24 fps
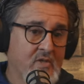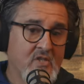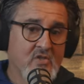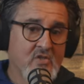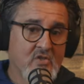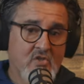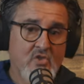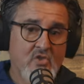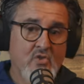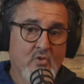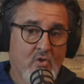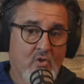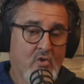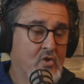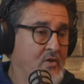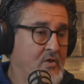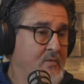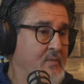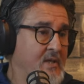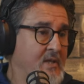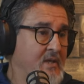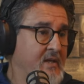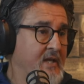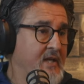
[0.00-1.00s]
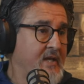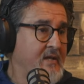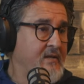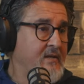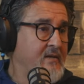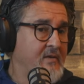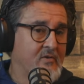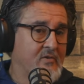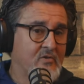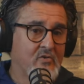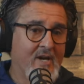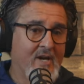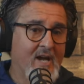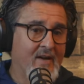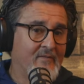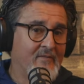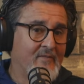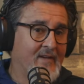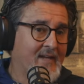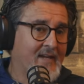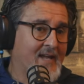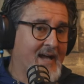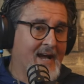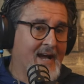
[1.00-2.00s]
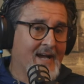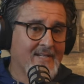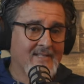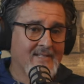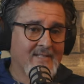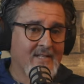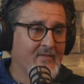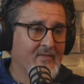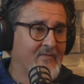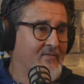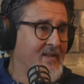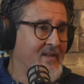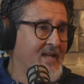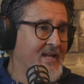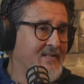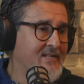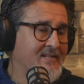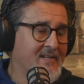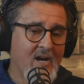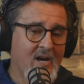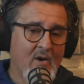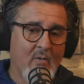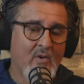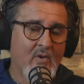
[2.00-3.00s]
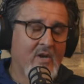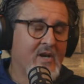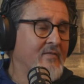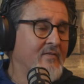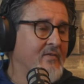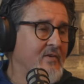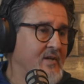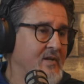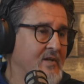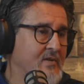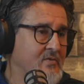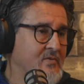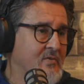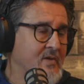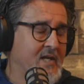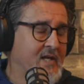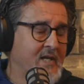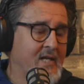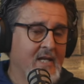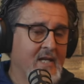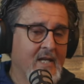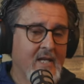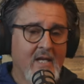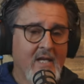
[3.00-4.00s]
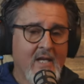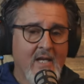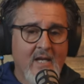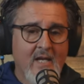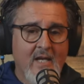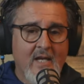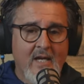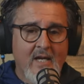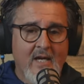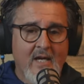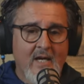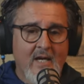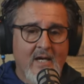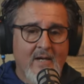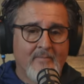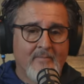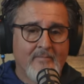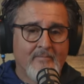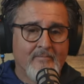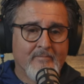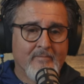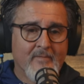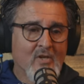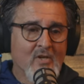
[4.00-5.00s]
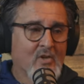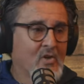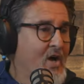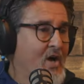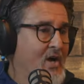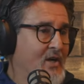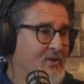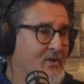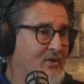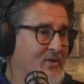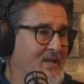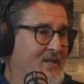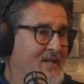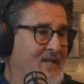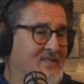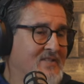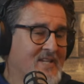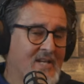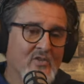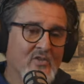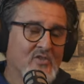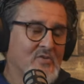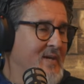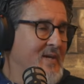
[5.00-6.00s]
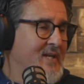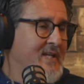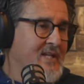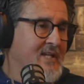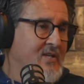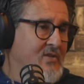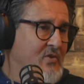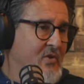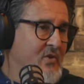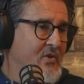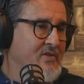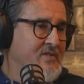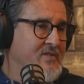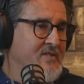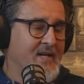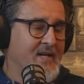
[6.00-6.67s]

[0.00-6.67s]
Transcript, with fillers: reasons you could be late, traffic, accident, flat tire, whatever it is, right? Um, you lock your keys. I lose my keys all the